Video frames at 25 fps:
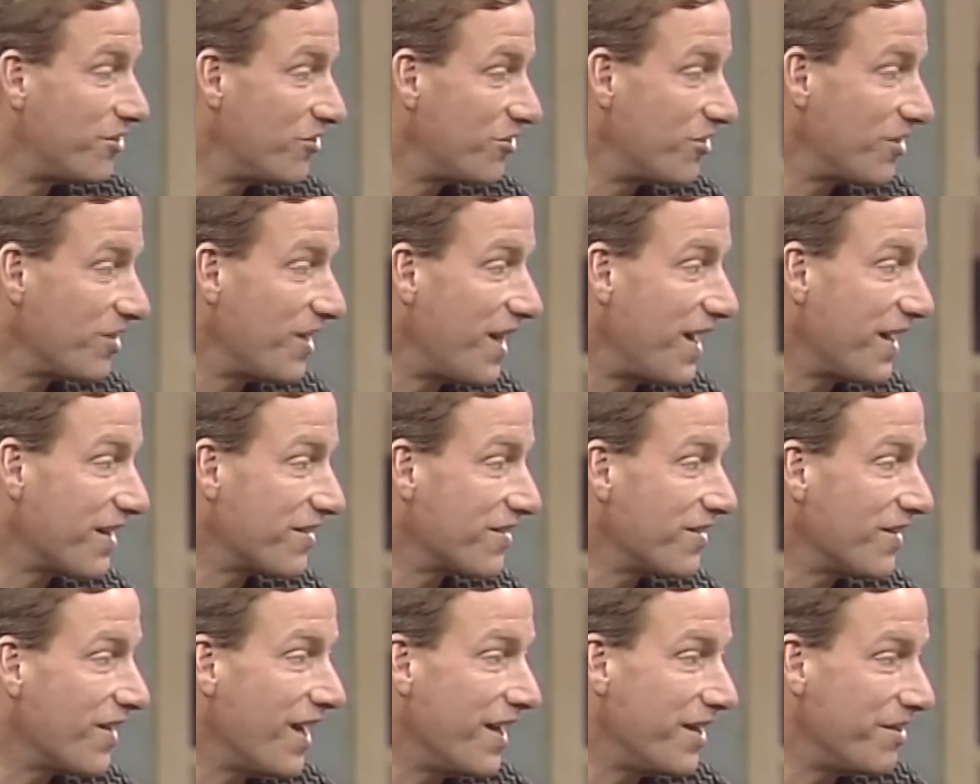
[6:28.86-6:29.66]
to
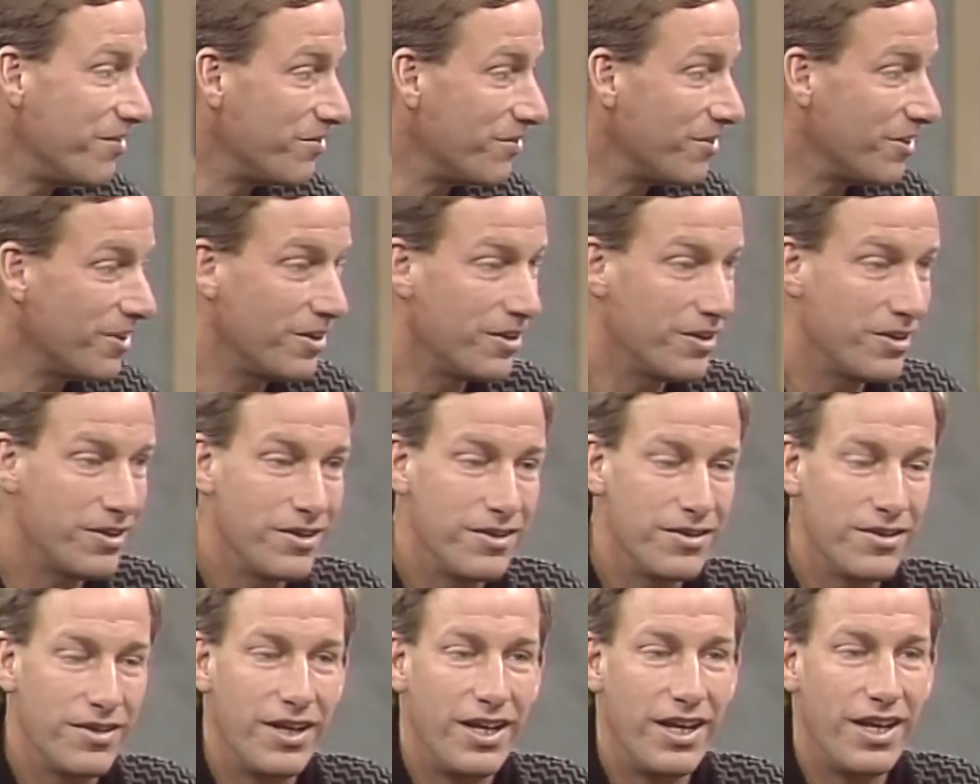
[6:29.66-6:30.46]
select life.
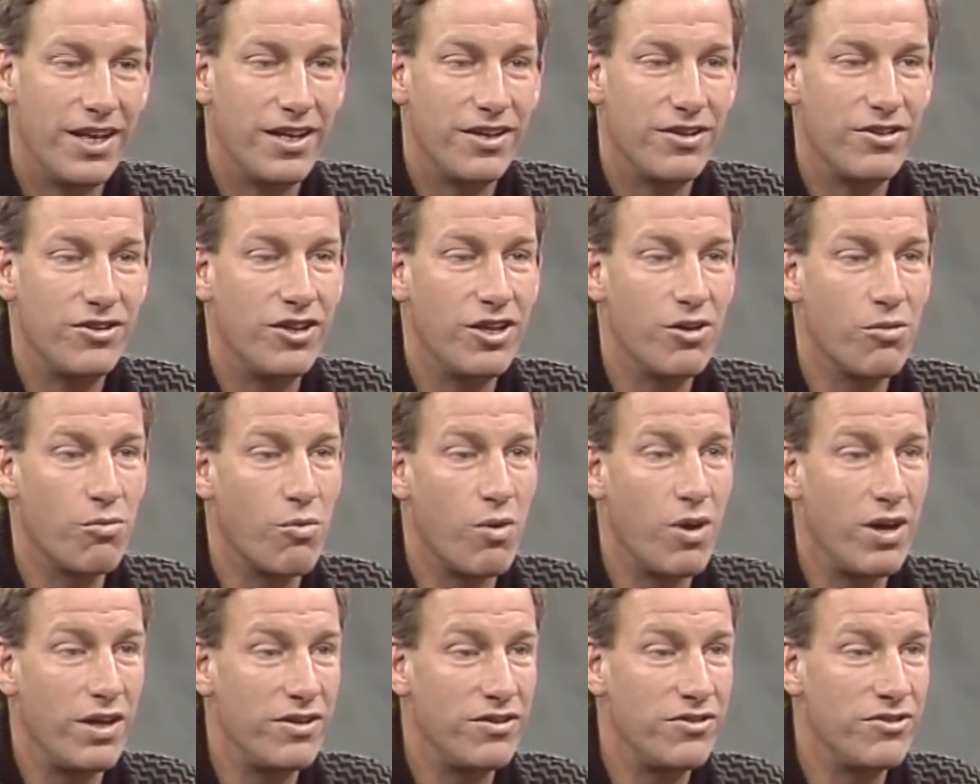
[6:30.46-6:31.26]
There
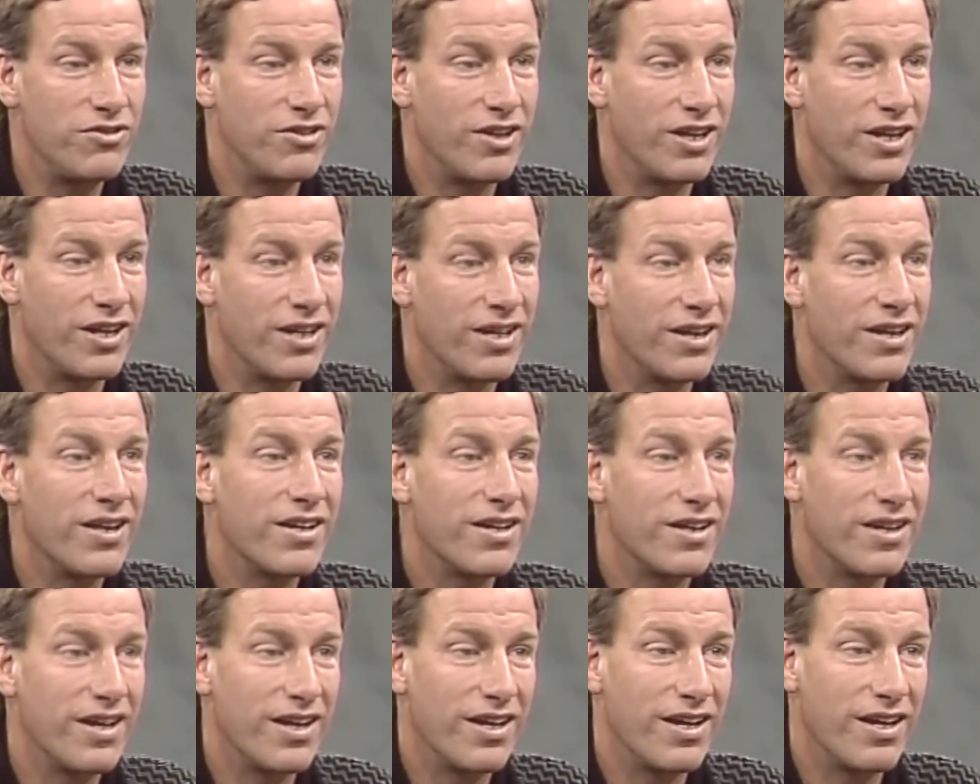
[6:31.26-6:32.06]
was uh,
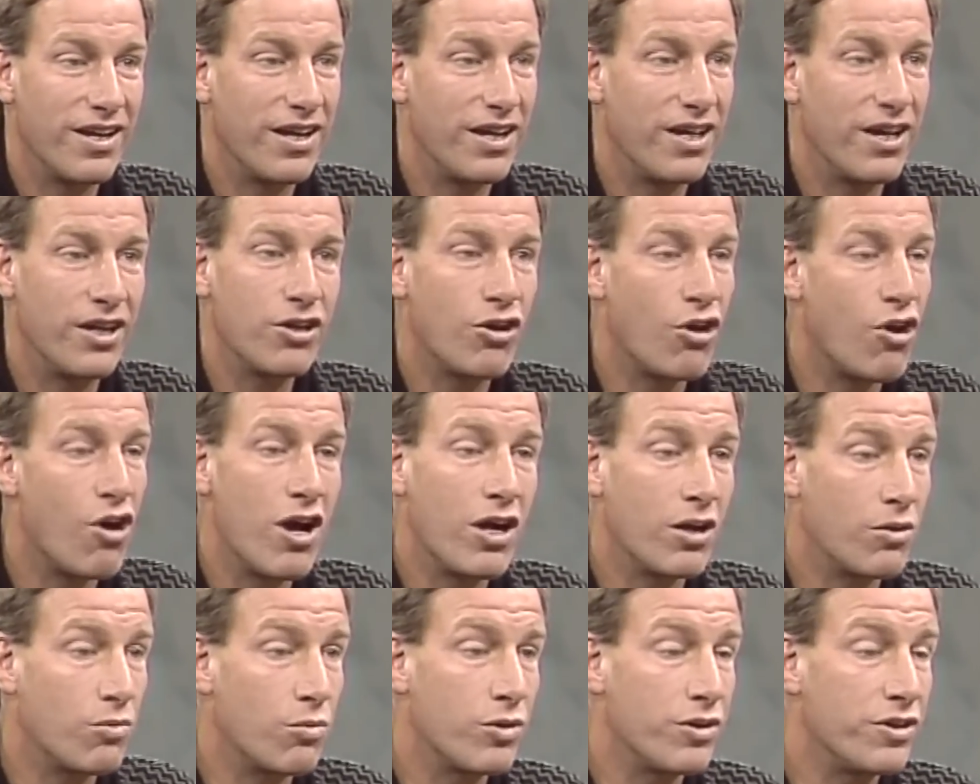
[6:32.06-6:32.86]
an
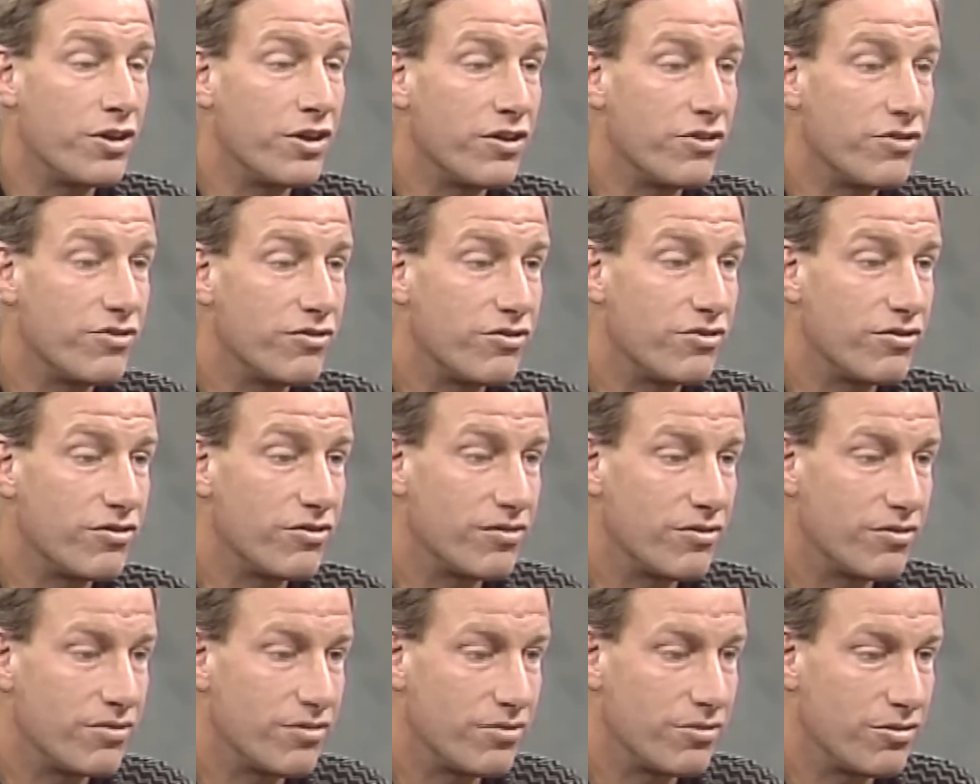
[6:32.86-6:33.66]
awkwardness.
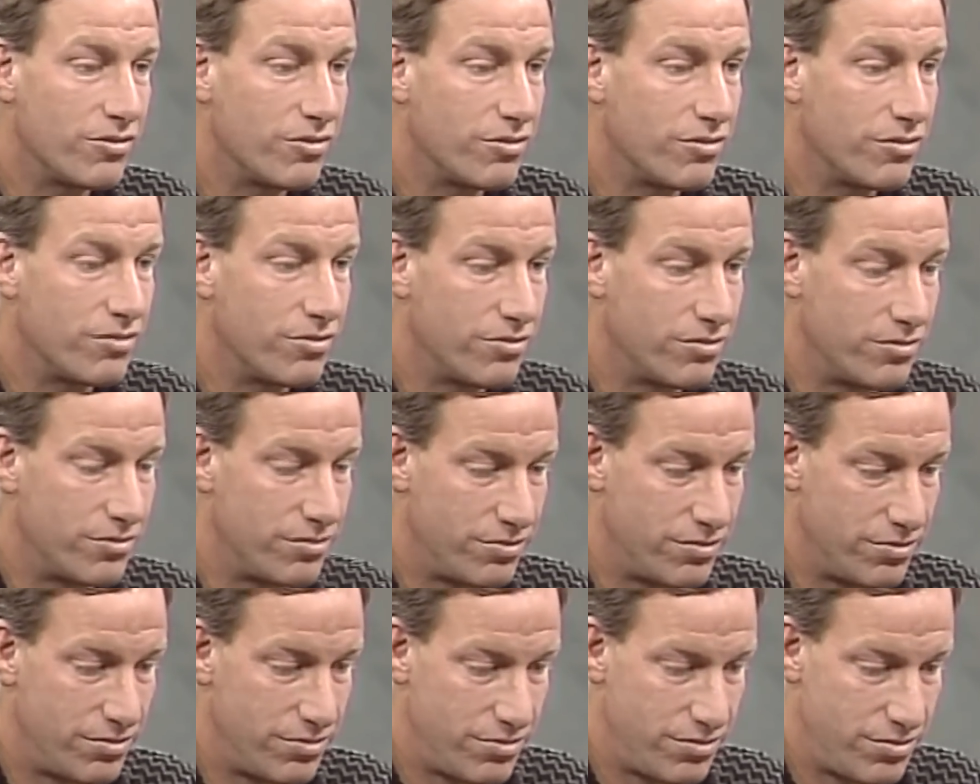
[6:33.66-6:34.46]
But the
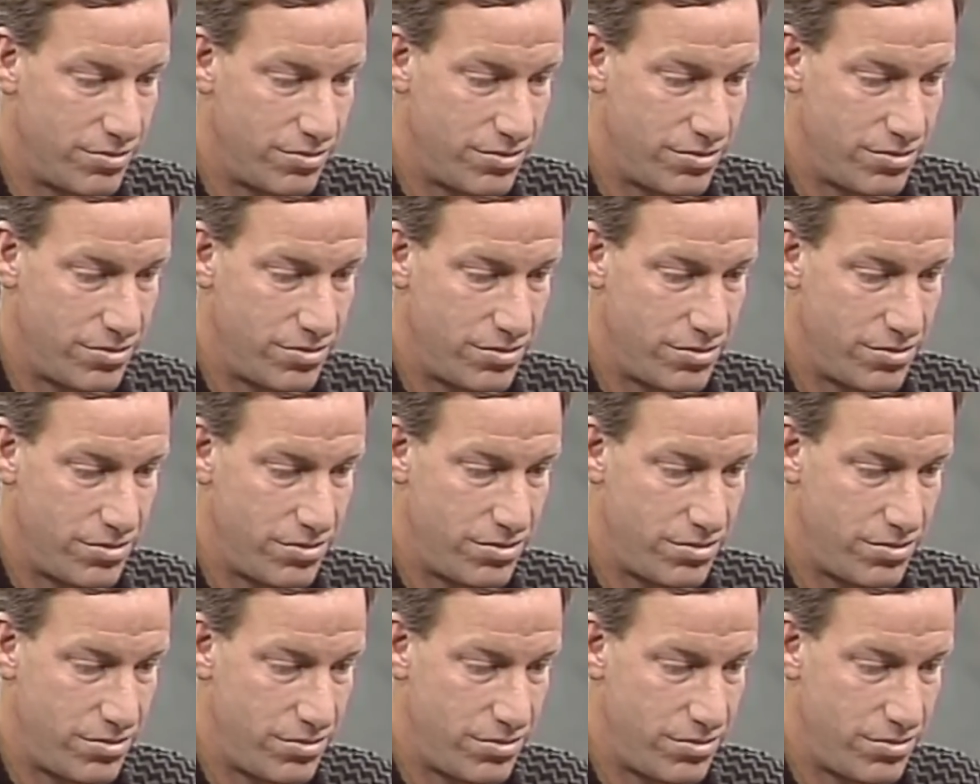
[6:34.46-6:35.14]
remarkable thing was